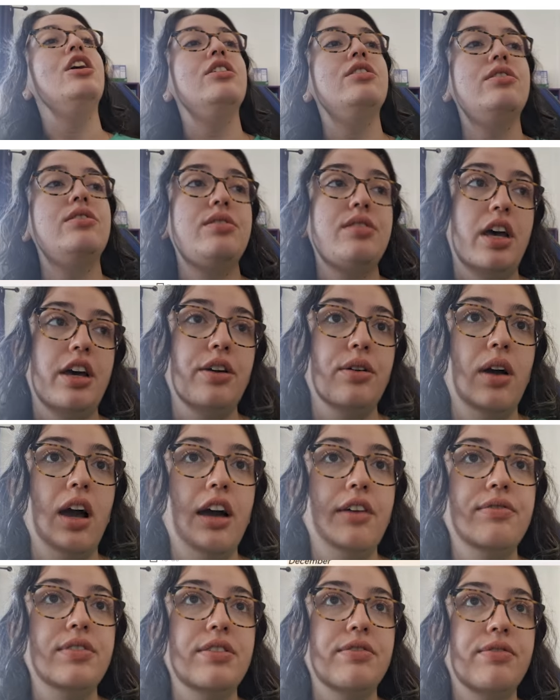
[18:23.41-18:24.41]
So
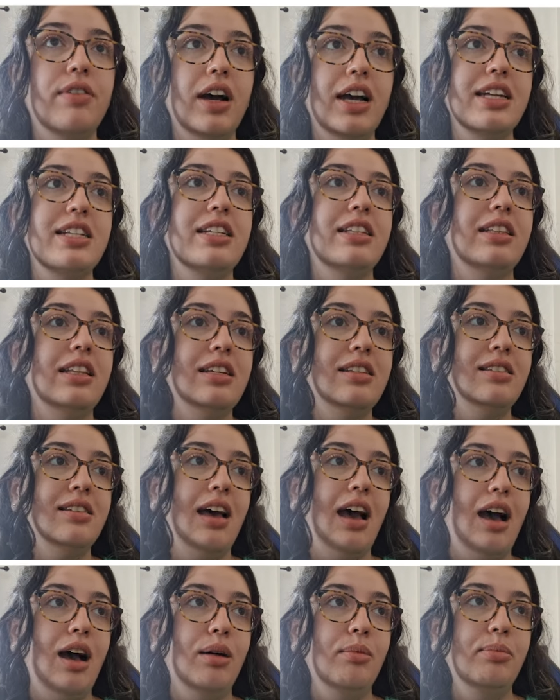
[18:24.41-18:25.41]
I've divided this
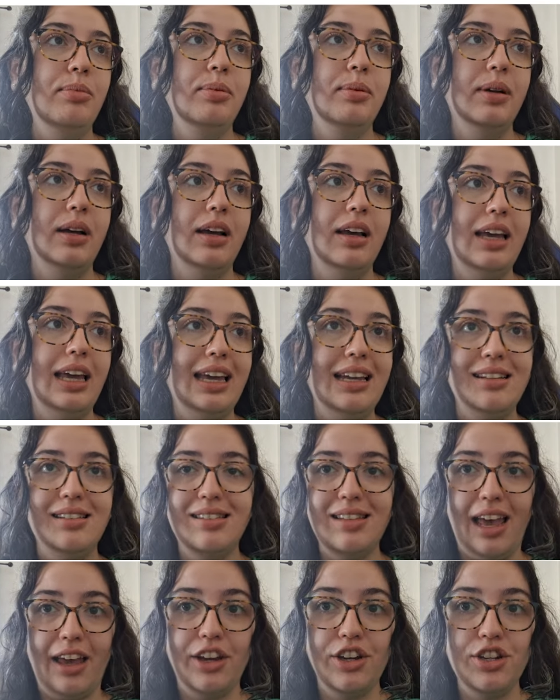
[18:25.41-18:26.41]
up in
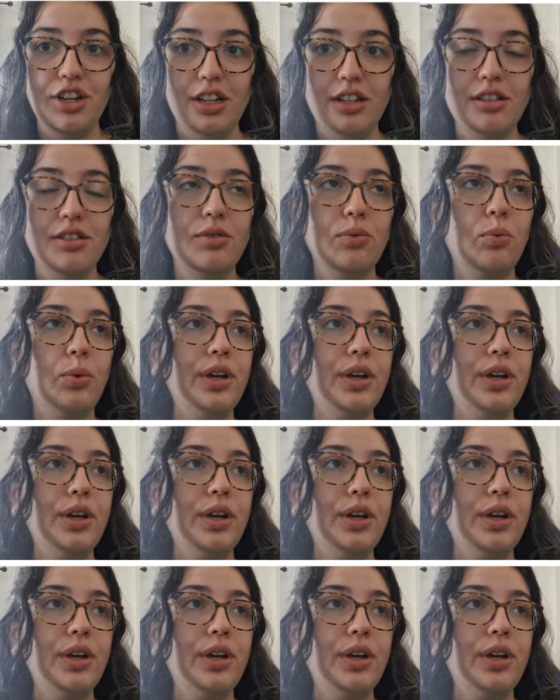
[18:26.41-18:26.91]
sections.